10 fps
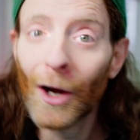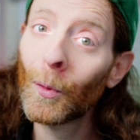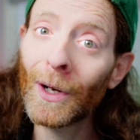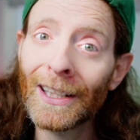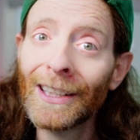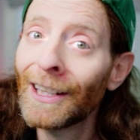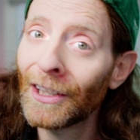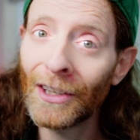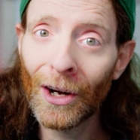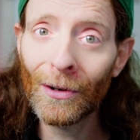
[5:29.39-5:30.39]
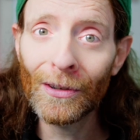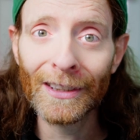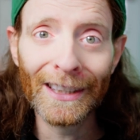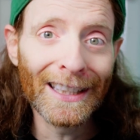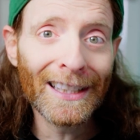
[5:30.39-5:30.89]
Well, no,
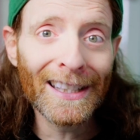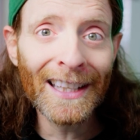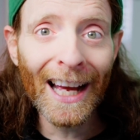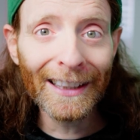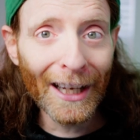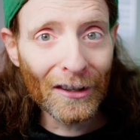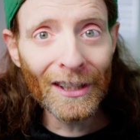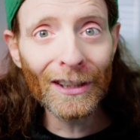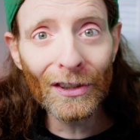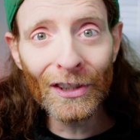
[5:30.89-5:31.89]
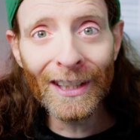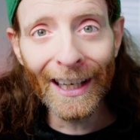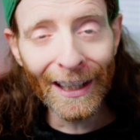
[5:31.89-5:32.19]
it's not actually doing